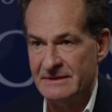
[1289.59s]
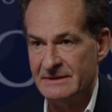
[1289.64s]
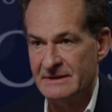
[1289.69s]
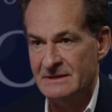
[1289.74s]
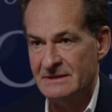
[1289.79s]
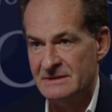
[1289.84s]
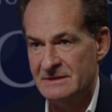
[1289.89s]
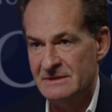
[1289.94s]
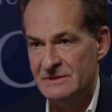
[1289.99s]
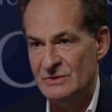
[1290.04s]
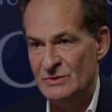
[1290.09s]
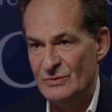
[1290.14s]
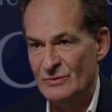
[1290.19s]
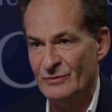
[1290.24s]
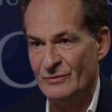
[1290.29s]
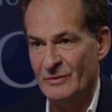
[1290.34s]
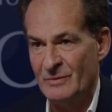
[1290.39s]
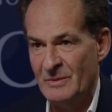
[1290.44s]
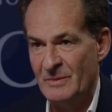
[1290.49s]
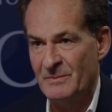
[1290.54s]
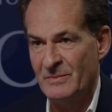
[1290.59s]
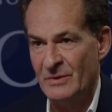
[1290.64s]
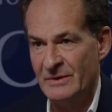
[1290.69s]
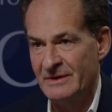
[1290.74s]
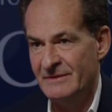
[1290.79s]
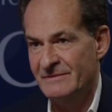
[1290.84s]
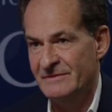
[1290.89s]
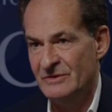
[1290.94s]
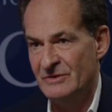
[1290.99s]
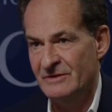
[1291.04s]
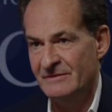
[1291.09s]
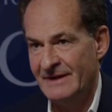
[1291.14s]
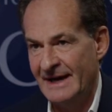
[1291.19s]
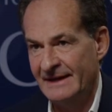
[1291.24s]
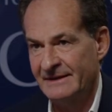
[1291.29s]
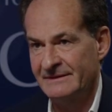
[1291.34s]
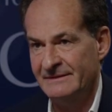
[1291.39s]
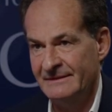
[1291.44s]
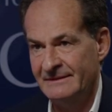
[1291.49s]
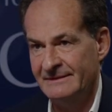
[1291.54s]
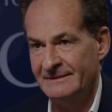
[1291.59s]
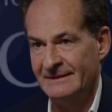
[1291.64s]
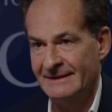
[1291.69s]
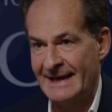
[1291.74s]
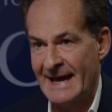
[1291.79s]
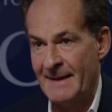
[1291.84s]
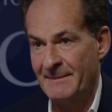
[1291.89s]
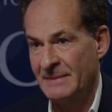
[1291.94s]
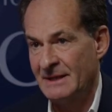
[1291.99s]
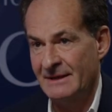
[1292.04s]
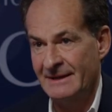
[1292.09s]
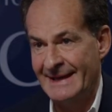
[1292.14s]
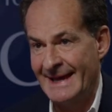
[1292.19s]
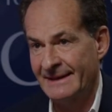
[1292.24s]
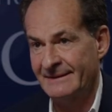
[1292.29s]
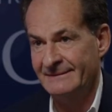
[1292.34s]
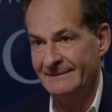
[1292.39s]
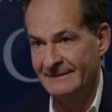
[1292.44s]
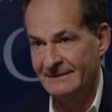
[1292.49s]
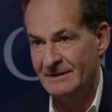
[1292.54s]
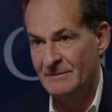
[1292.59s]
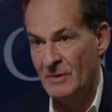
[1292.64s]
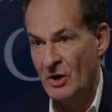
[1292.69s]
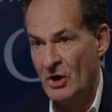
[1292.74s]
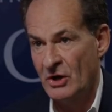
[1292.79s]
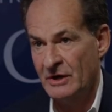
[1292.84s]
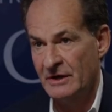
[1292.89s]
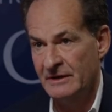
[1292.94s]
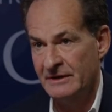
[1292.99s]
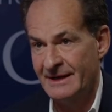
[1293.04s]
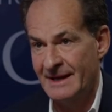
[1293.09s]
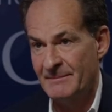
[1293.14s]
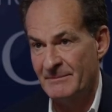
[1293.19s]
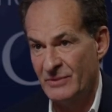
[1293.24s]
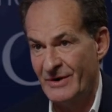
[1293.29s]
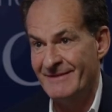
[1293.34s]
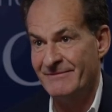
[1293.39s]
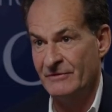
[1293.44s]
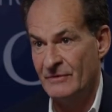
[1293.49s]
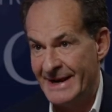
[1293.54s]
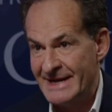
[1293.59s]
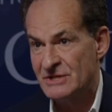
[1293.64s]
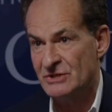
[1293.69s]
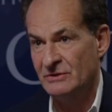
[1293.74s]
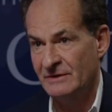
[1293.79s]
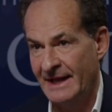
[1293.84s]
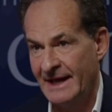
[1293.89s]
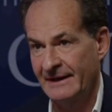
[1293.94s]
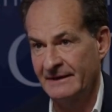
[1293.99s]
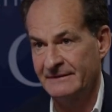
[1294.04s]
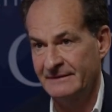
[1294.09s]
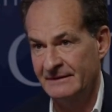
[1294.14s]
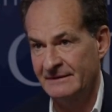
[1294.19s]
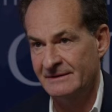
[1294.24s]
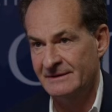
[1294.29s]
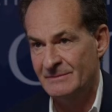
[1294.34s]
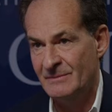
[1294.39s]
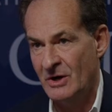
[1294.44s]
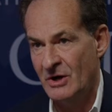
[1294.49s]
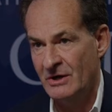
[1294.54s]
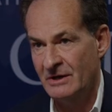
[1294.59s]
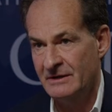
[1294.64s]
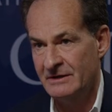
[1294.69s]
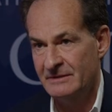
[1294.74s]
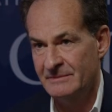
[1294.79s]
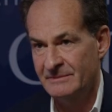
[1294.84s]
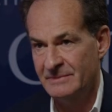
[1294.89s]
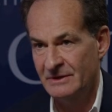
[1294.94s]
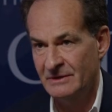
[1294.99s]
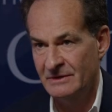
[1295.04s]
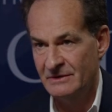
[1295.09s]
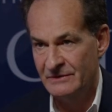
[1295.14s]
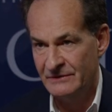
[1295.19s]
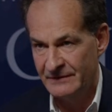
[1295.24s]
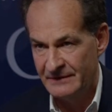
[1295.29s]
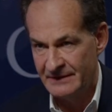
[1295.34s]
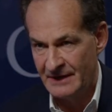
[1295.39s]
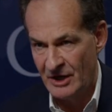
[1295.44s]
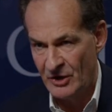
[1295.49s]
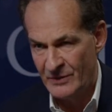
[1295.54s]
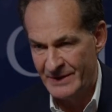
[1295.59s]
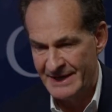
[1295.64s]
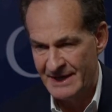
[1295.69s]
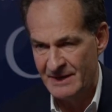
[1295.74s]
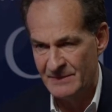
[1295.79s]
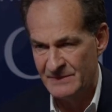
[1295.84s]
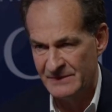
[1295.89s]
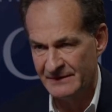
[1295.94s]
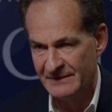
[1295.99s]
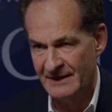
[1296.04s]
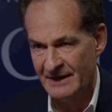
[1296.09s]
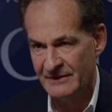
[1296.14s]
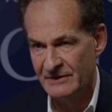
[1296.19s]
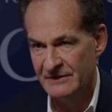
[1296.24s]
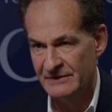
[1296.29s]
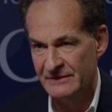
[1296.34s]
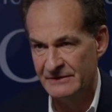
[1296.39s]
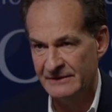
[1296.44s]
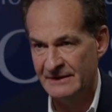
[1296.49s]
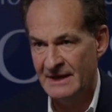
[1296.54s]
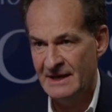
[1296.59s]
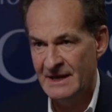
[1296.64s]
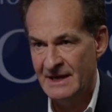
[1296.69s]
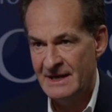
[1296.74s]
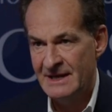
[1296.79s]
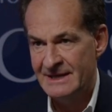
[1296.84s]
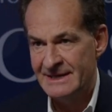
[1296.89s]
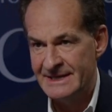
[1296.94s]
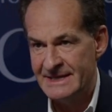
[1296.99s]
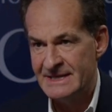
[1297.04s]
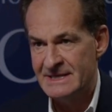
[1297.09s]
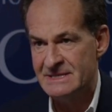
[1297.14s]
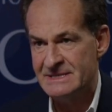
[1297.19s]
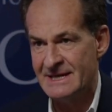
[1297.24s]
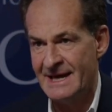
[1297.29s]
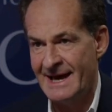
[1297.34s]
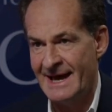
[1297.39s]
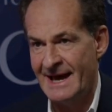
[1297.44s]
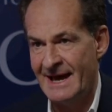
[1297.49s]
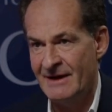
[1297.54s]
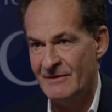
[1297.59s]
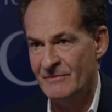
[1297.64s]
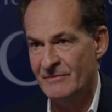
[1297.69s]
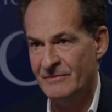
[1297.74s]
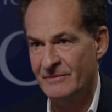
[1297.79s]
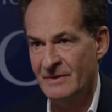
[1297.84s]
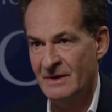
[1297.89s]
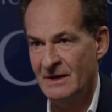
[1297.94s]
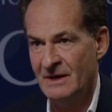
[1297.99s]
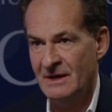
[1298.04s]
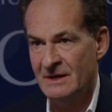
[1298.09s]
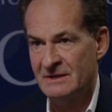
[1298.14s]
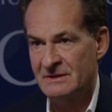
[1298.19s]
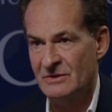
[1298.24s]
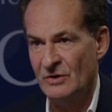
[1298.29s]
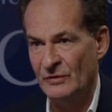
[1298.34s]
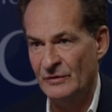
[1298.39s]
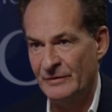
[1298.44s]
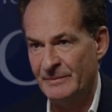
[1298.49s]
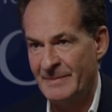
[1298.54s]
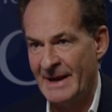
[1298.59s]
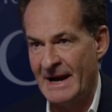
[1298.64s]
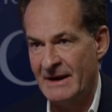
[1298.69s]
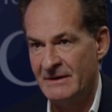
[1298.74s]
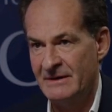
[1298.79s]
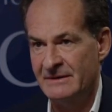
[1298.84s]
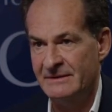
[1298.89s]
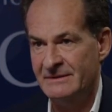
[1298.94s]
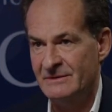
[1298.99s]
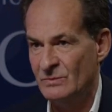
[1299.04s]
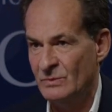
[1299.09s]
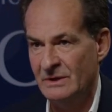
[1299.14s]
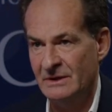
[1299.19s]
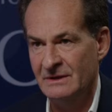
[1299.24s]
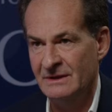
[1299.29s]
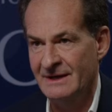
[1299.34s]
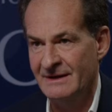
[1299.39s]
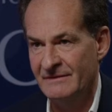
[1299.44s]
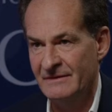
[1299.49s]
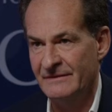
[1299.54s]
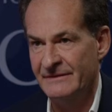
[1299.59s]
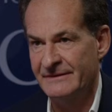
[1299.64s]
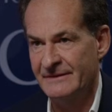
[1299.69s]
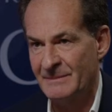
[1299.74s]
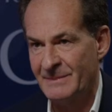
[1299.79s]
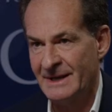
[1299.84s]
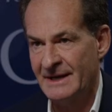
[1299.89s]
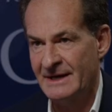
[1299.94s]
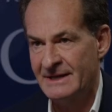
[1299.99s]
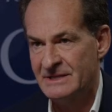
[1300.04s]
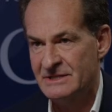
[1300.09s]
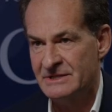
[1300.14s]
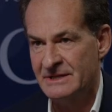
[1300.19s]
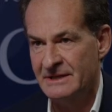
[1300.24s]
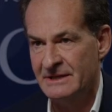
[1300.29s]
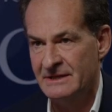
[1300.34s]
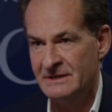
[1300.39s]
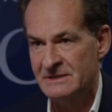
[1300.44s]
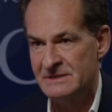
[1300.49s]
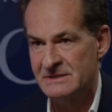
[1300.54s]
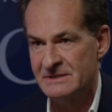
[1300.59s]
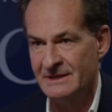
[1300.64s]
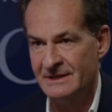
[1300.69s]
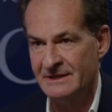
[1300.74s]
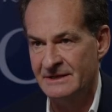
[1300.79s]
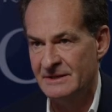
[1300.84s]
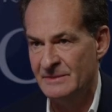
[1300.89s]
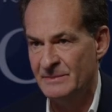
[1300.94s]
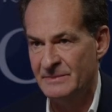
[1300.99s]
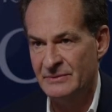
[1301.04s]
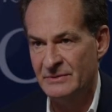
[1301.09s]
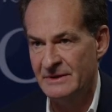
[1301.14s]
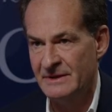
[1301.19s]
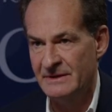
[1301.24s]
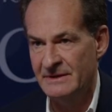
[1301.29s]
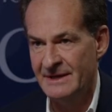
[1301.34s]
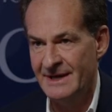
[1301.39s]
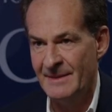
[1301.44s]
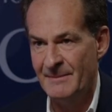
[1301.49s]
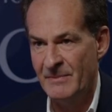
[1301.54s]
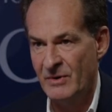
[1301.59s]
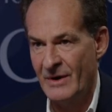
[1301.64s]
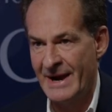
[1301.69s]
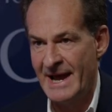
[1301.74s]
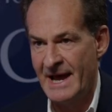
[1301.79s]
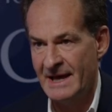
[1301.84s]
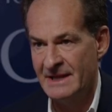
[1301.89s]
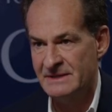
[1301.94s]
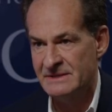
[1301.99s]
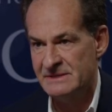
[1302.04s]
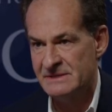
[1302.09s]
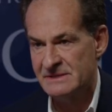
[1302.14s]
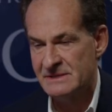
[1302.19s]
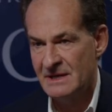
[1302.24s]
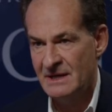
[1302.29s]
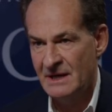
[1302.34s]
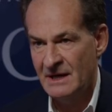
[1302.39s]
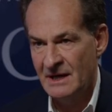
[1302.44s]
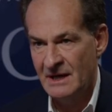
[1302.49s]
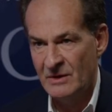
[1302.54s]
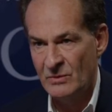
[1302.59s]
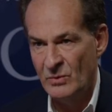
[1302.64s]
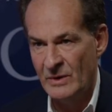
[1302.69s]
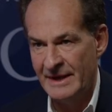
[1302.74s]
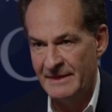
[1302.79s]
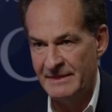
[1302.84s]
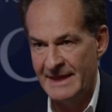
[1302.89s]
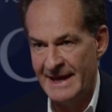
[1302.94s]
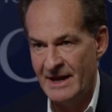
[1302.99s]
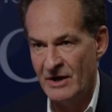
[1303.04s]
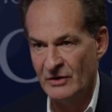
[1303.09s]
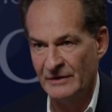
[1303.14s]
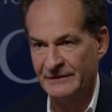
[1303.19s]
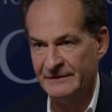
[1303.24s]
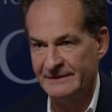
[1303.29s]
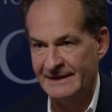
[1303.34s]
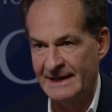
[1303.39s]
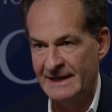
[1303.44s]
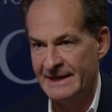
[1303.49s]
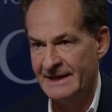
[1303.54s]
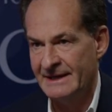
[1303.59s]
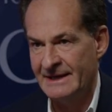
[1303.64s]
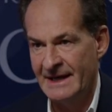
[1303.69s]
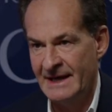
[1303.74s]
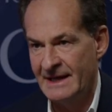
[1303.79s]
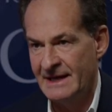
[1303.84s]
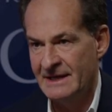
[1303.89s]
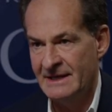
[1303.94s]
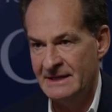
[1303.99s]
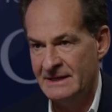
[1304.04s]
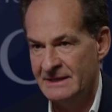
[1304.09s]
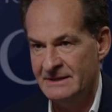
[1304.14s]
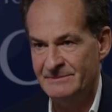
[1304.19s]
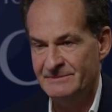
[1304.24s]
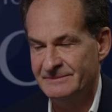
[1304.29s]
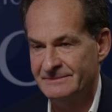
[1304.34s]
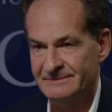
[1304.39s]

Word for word: thing to do from a point of view of access to capital and access to market and preferential access to market because the OEMs and others need to have transparent and well governed supply chains to underpin their brands when they are selling a